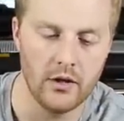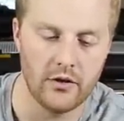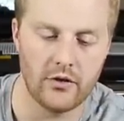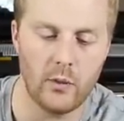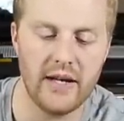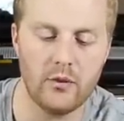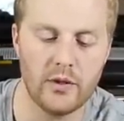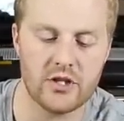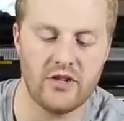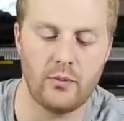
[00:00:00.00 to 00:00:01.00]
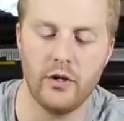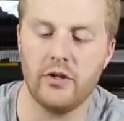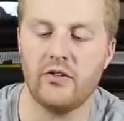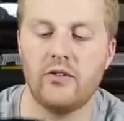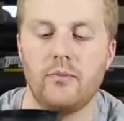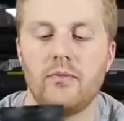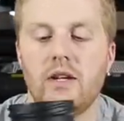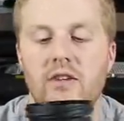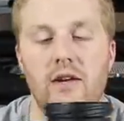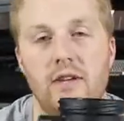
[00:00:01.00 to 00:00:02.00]
So the way in which this works
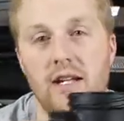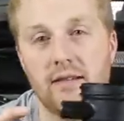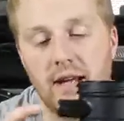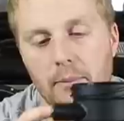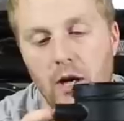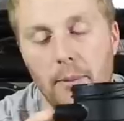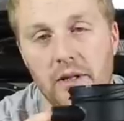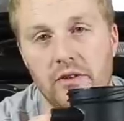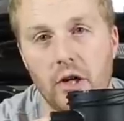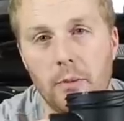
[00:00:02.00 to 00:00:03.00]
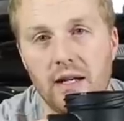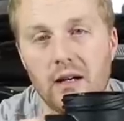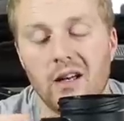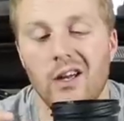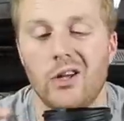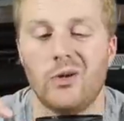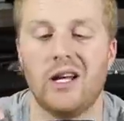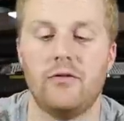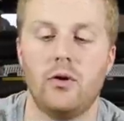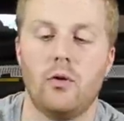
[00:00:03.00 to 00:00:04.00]
is you have your intake pipe at the top here, you'll
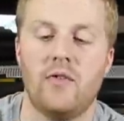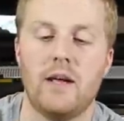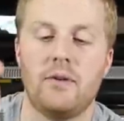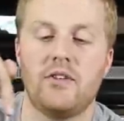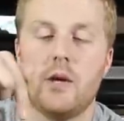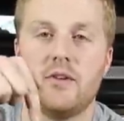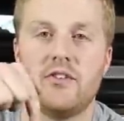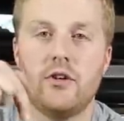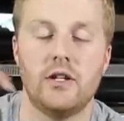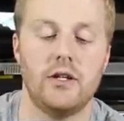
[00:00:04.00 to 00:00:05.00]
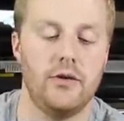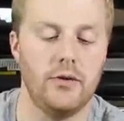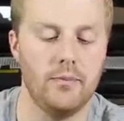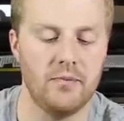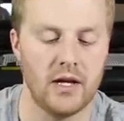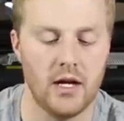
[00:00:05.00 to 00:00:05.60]
have your vapors go inside the unit.